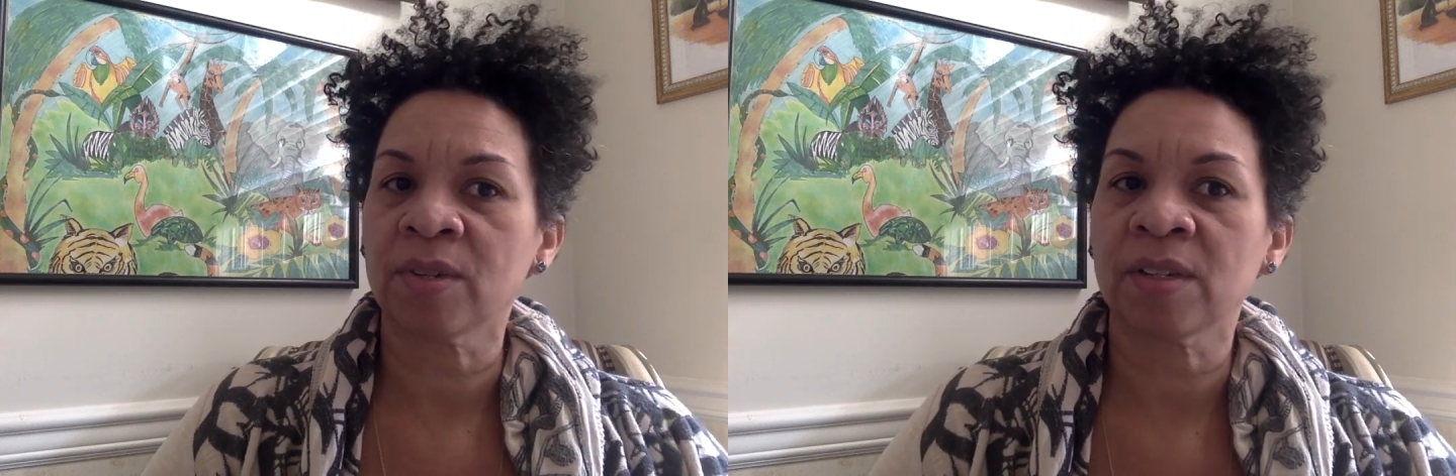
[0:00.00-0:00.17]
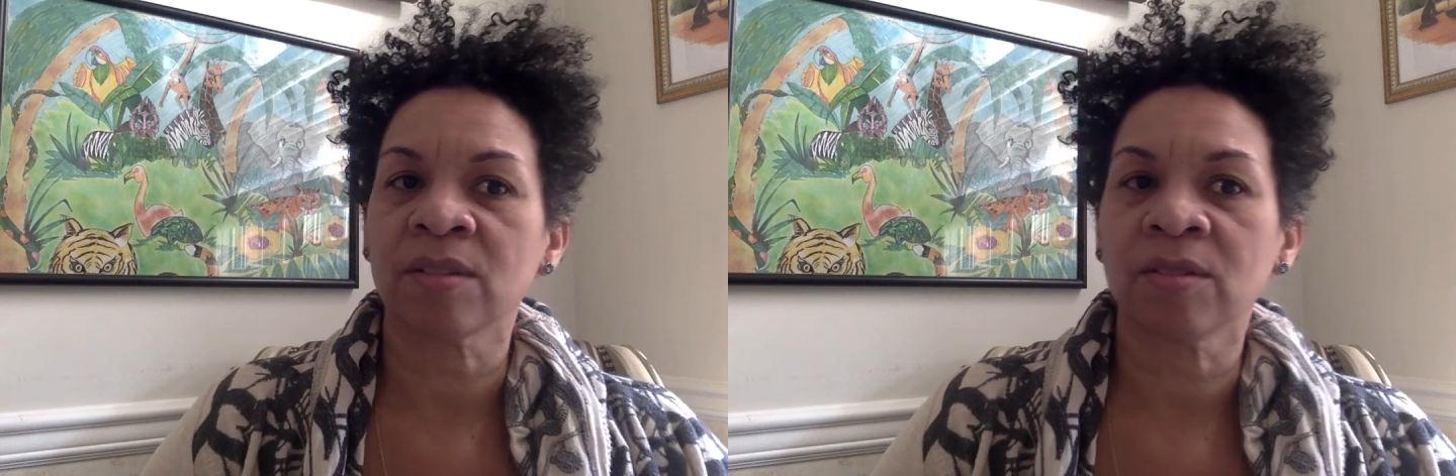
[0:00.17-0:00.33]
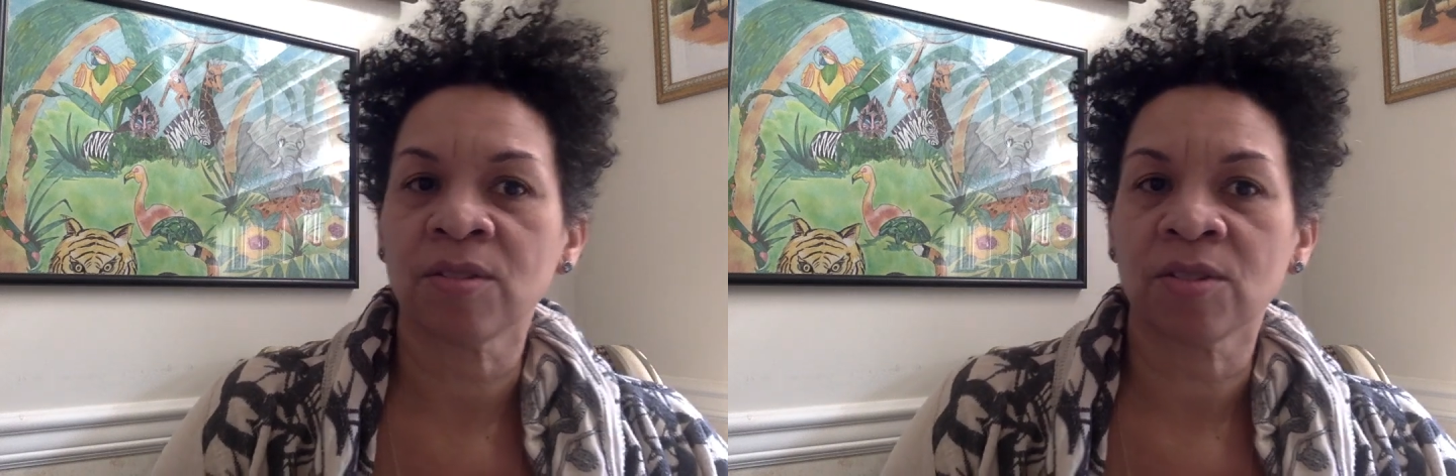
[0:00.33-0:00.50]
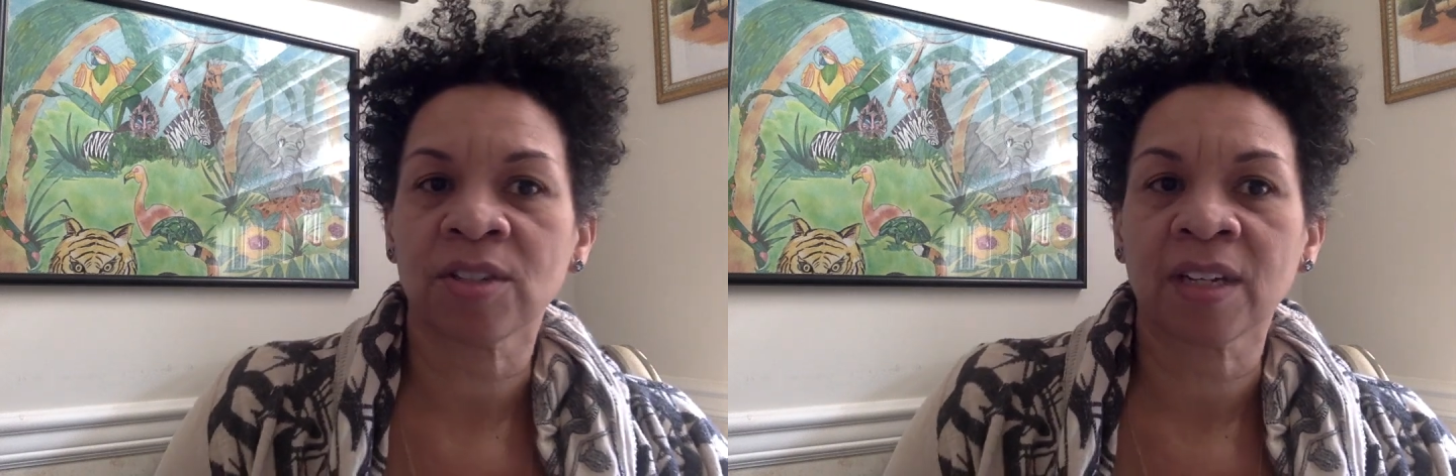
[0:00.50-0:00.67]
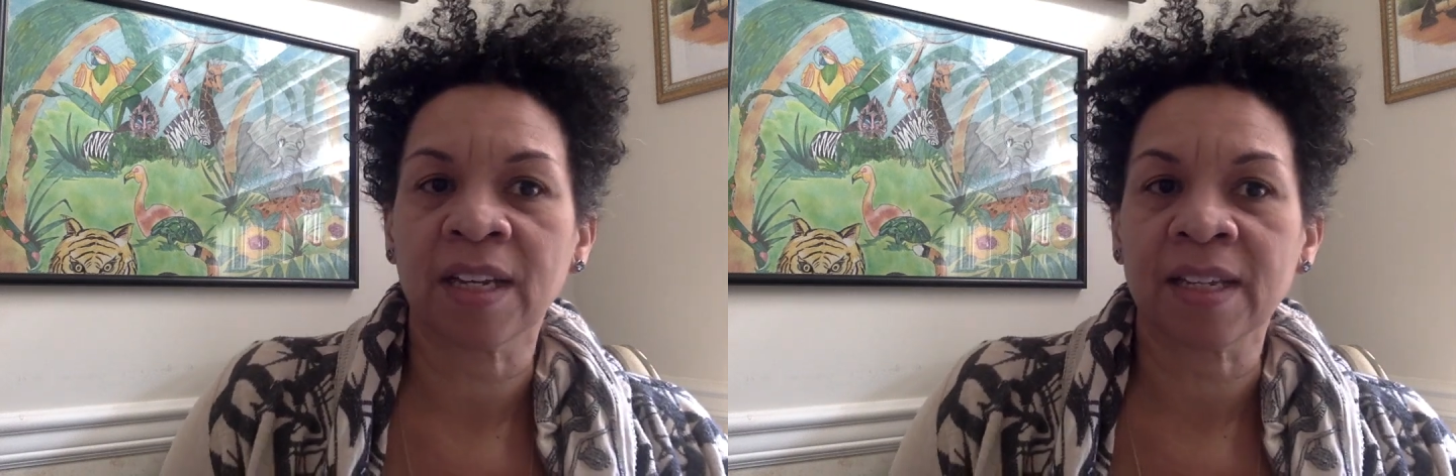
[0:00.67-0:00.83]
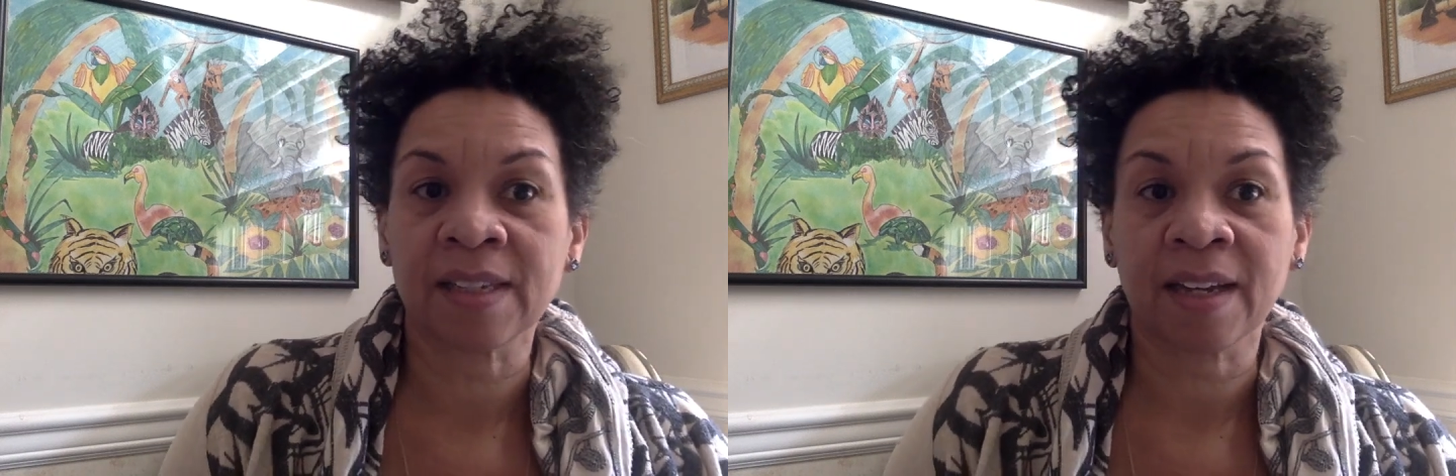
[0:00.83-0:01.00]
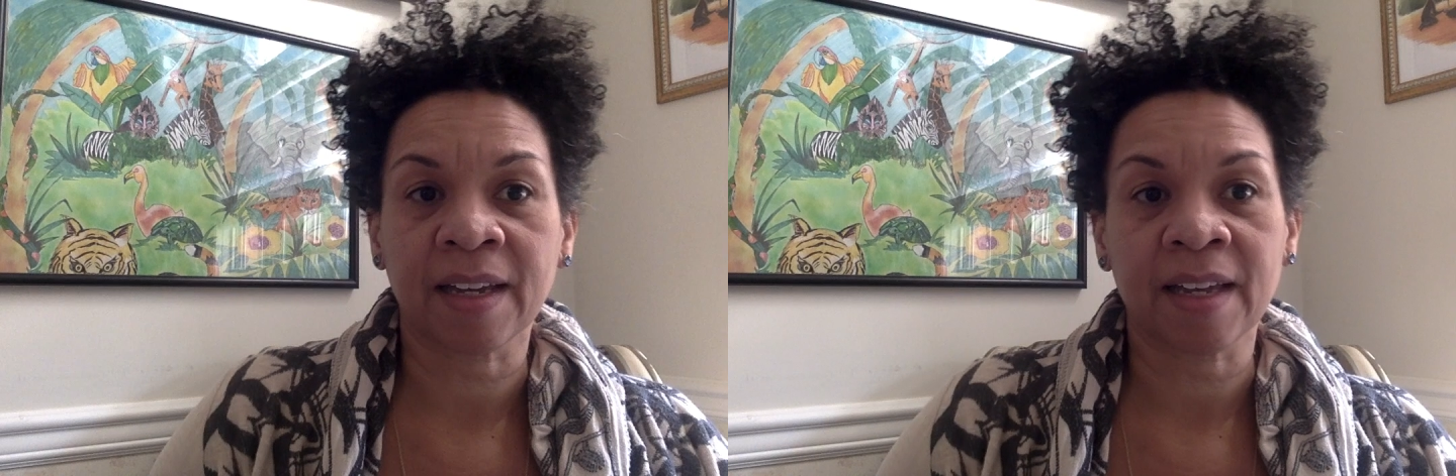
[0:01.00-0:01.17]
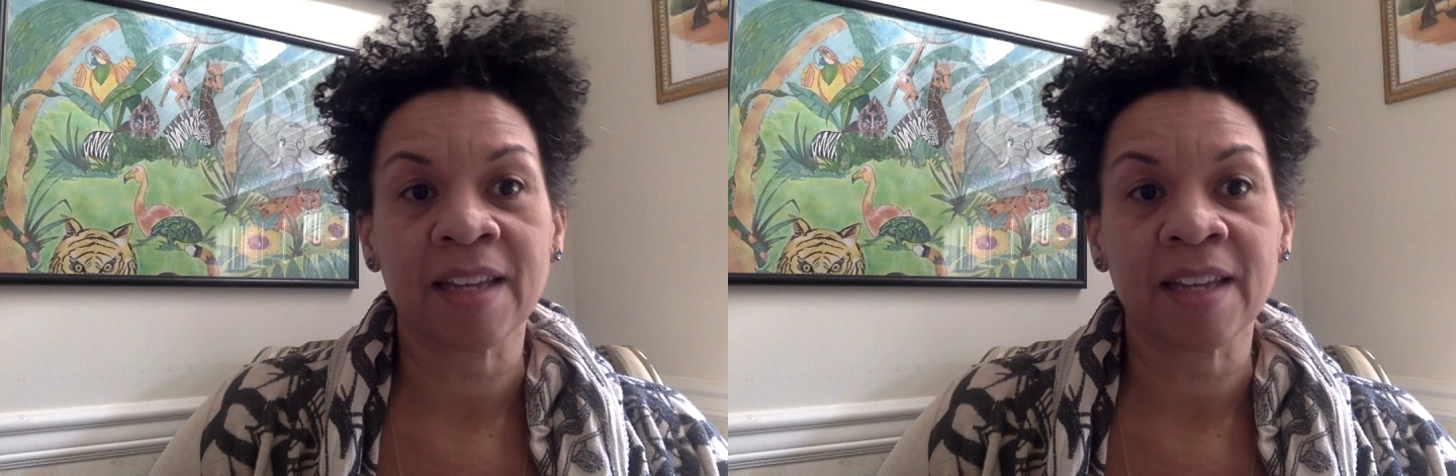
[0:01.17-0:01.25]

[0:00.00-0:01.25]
resolution as I